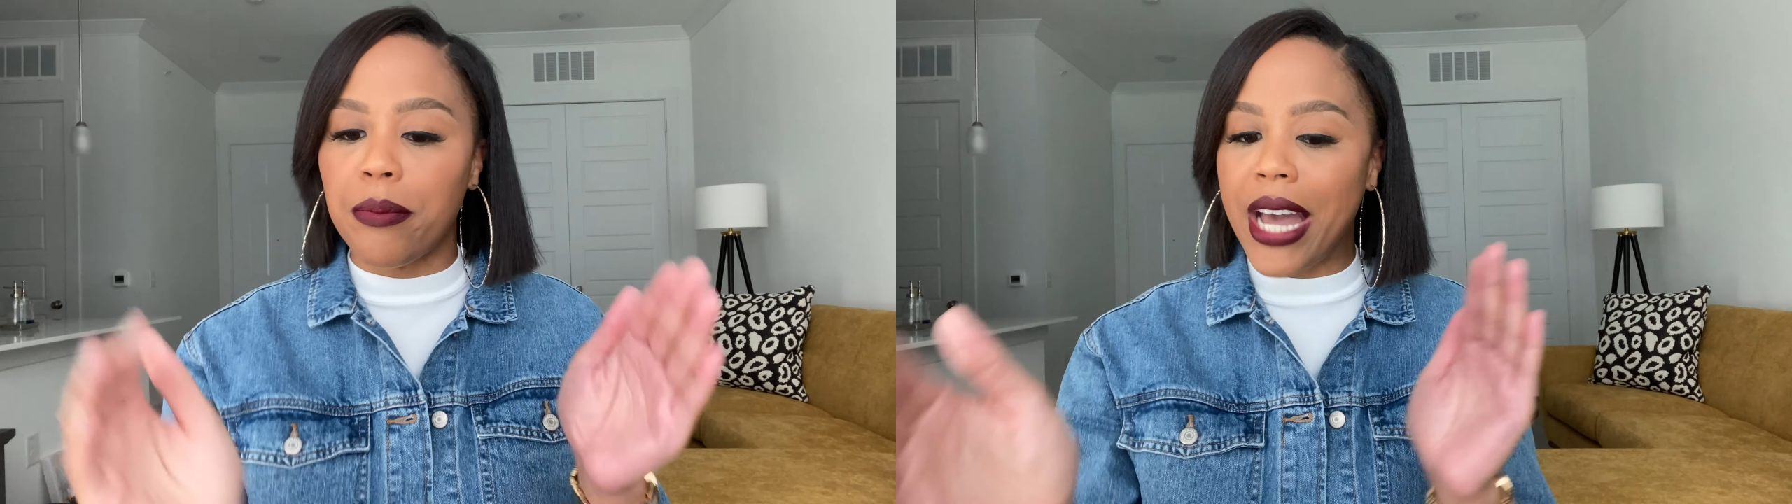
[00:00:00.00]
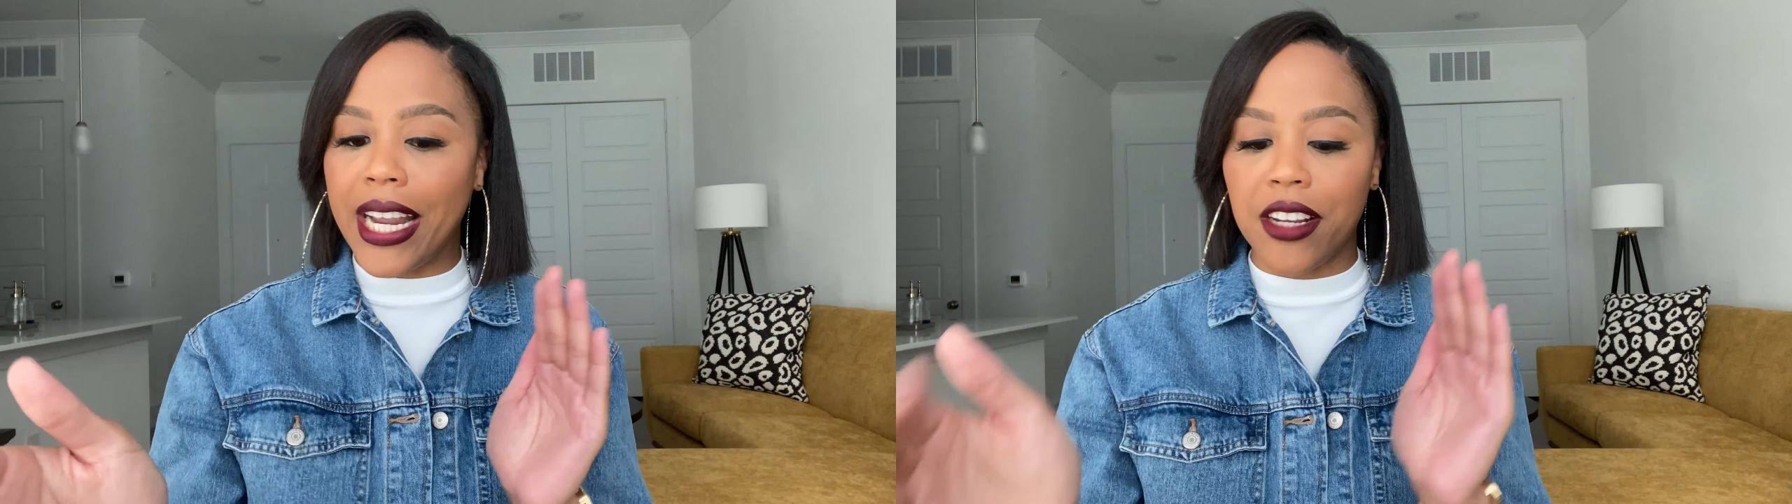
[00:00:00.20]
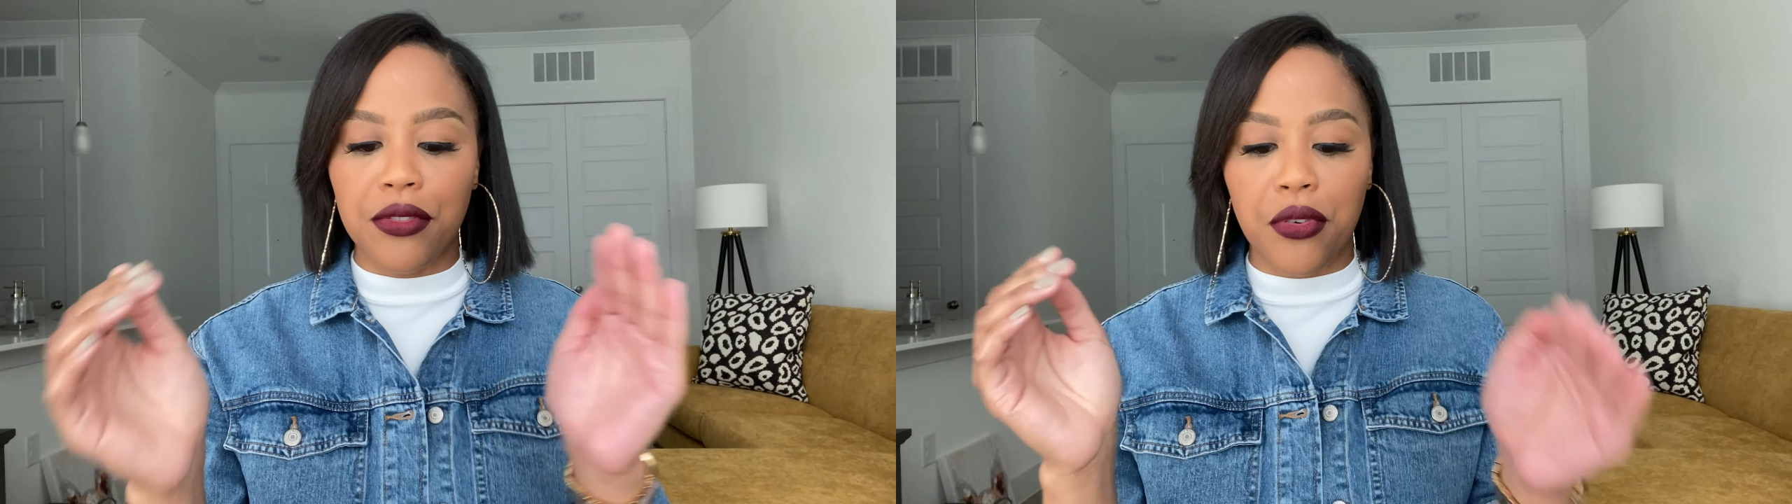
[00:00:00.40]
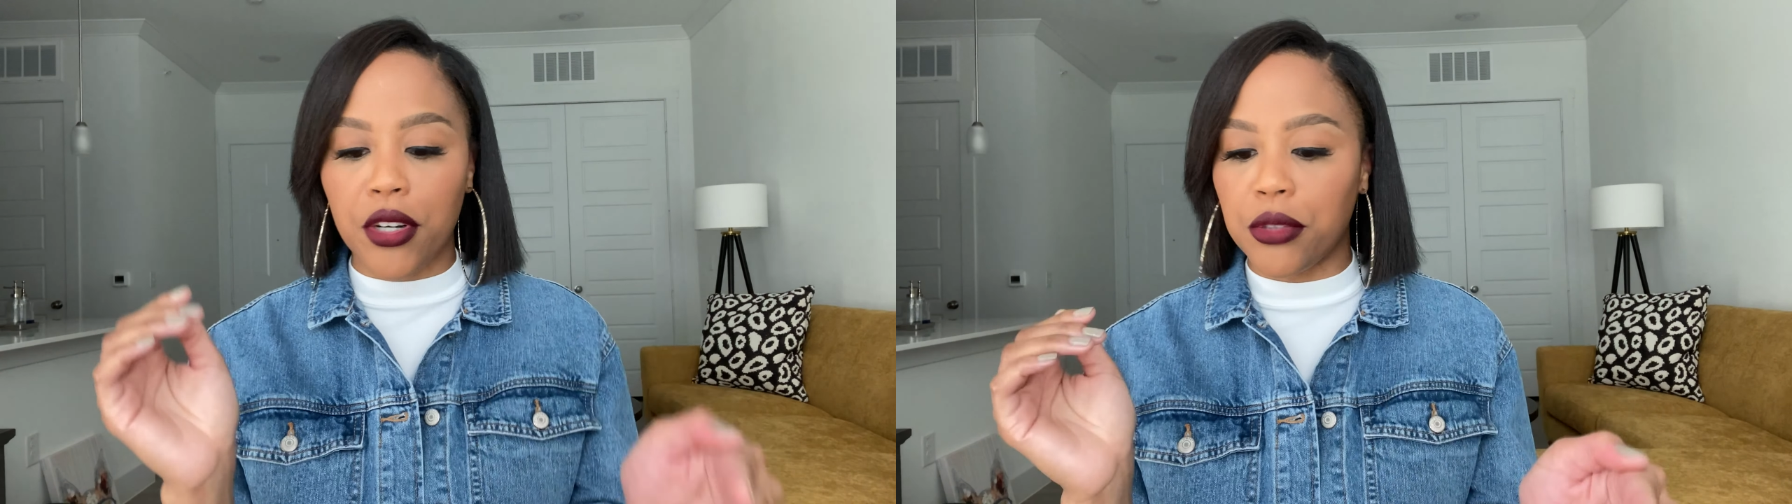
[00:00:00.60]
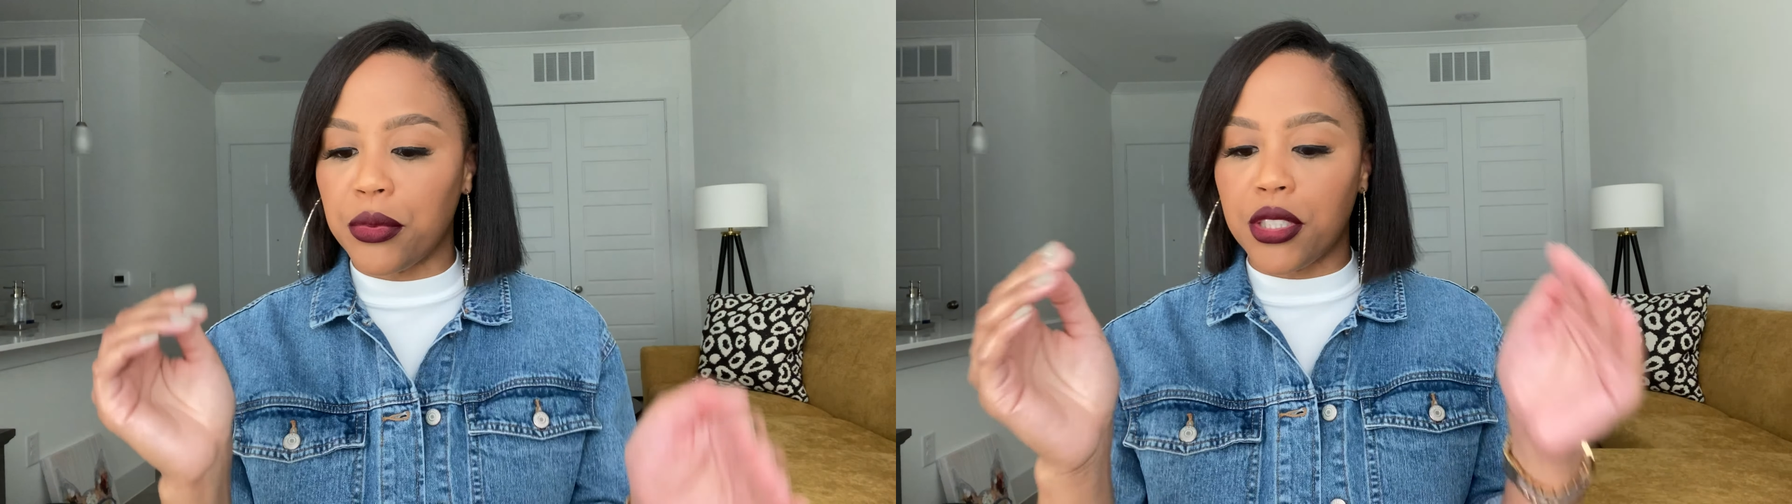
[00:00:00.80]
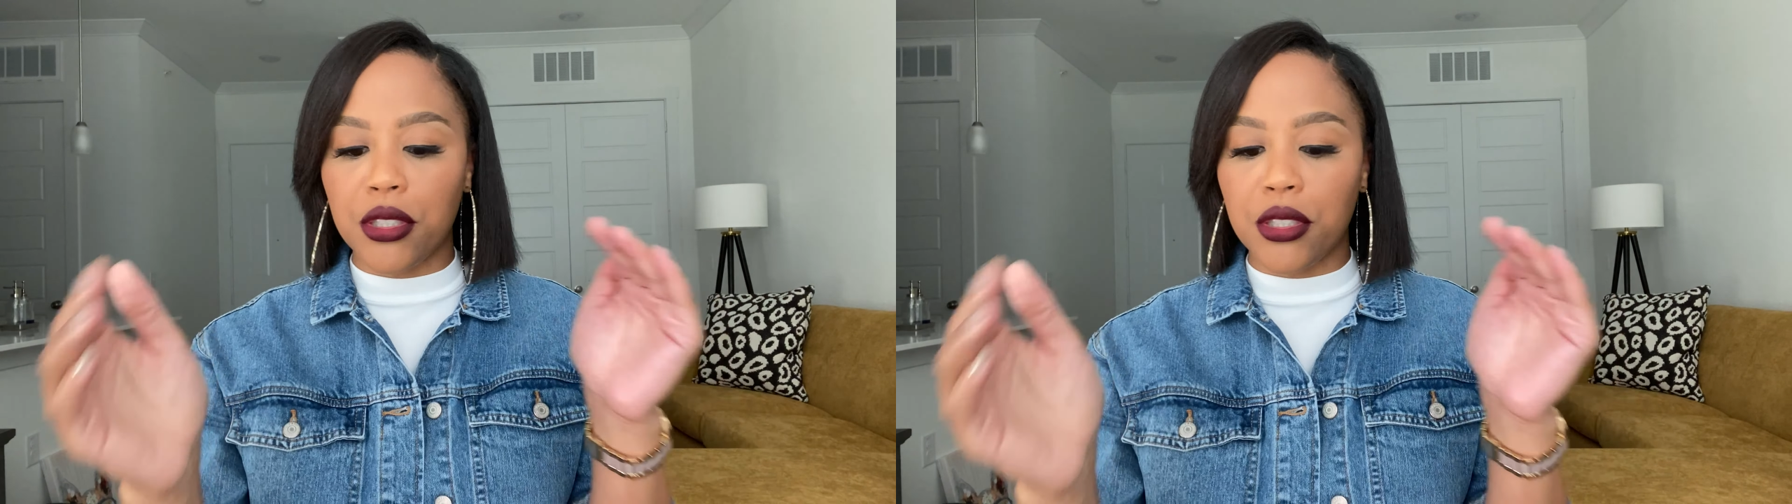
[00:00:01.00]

back and forth with